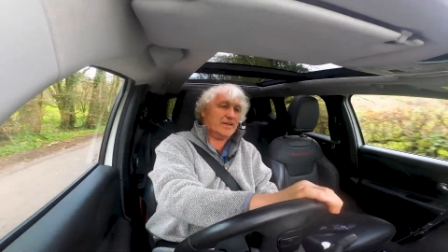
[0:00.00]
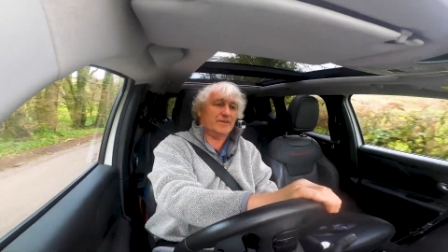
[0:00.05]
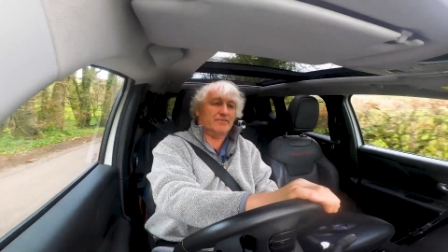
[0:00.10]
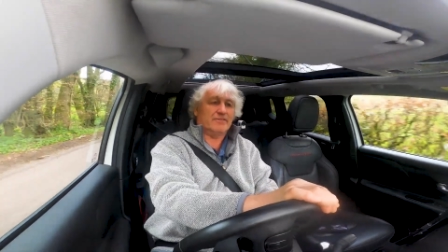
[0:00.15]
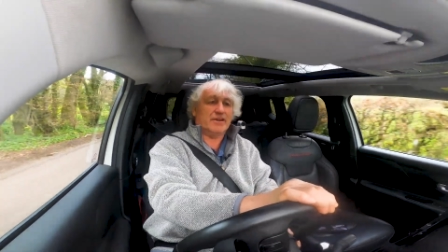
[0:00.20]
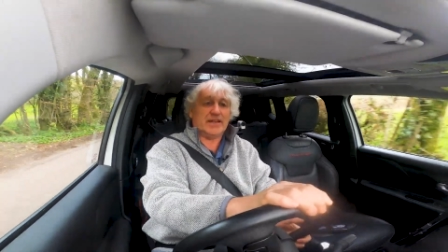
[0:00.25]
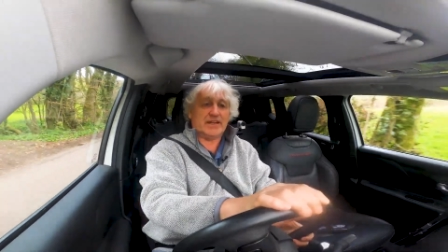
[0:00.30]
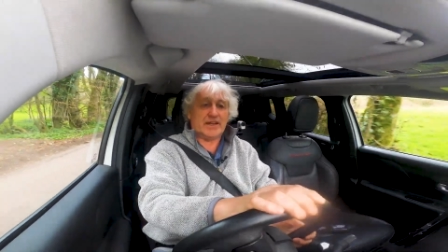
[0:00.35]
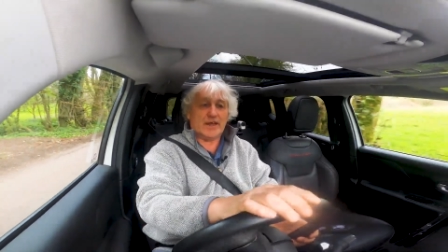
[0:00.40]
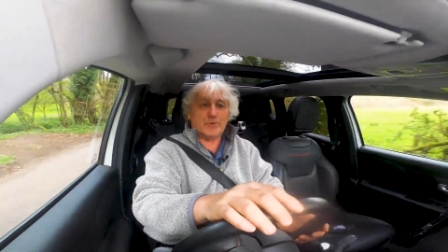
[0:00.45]

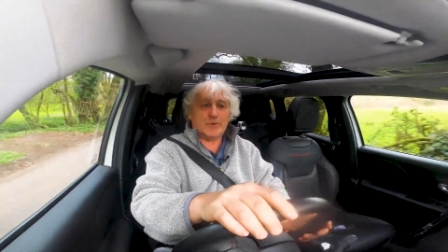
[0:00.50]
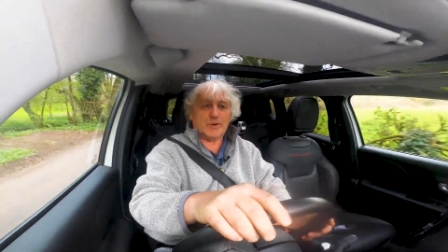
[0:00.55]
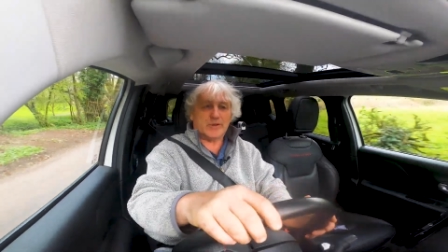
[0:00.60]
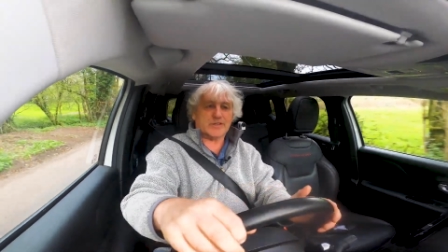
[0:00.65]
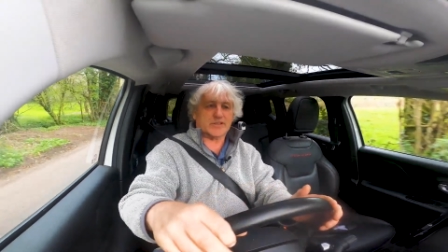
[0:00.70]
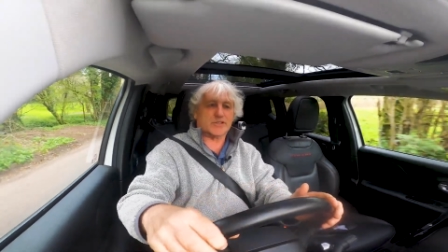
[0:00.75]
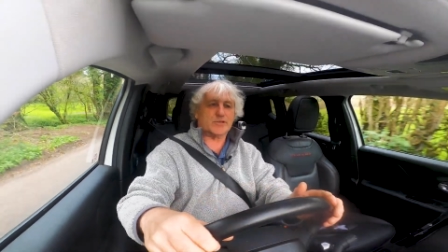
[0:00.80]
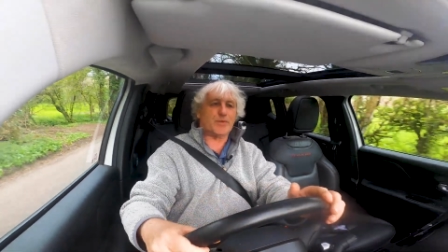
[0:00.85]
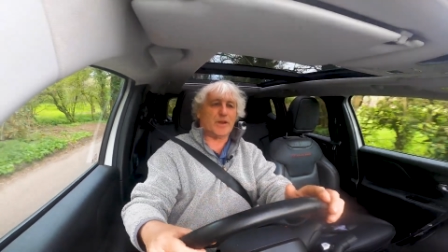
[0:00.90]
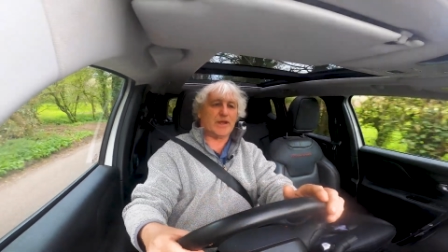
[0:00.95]
really know what
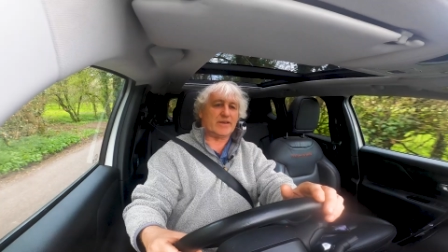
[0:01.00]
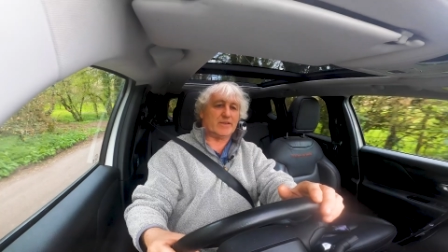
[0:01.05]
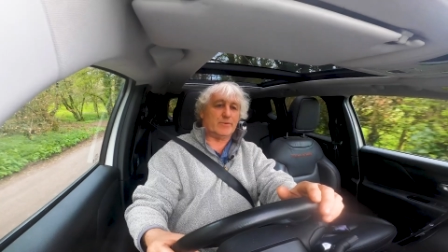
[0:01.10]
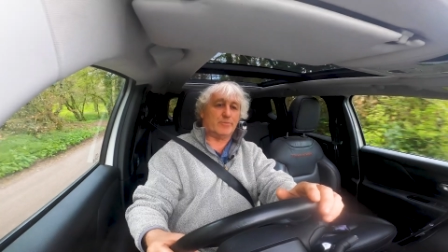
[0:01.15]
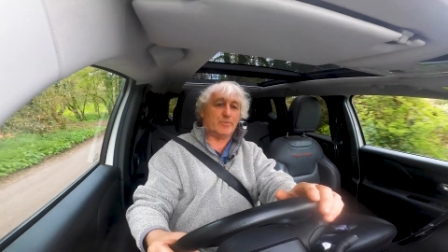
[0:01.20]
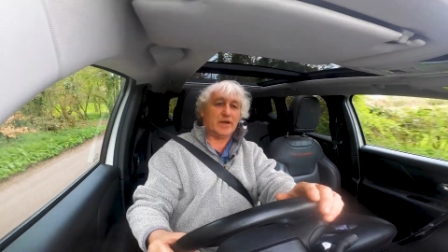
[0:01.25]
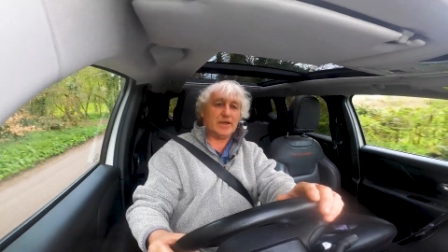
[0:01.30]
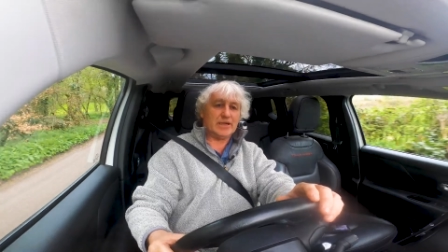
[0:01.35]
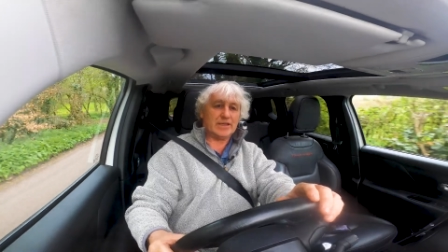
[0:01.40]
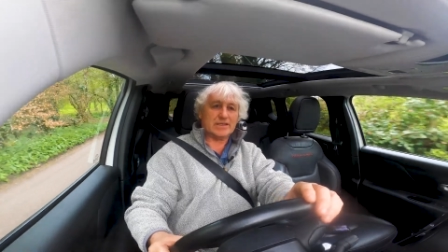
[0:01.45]
the spec of the
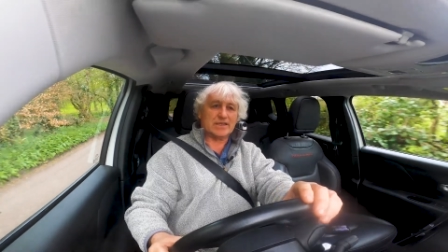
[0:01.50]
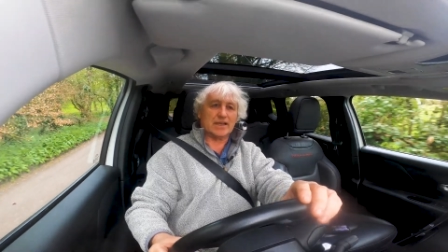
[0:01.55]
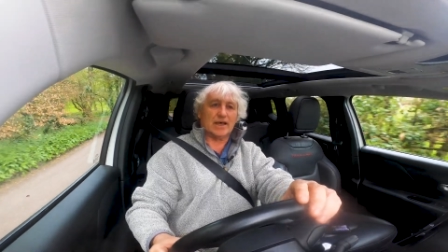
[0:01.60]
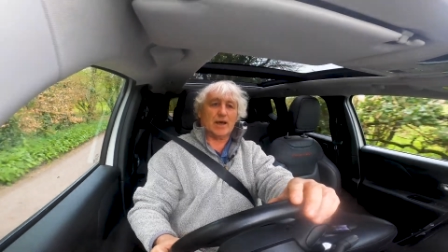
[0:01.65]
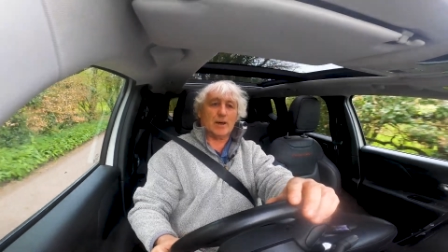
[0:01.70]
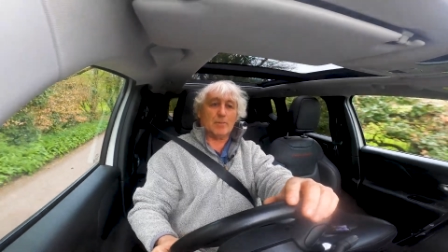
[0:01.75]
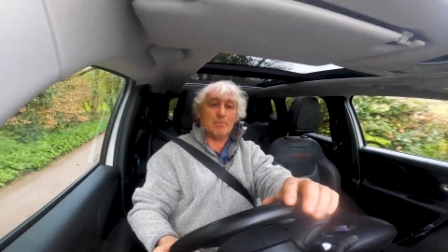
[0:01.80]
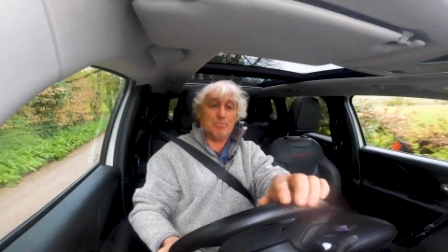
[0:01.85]
brakes are,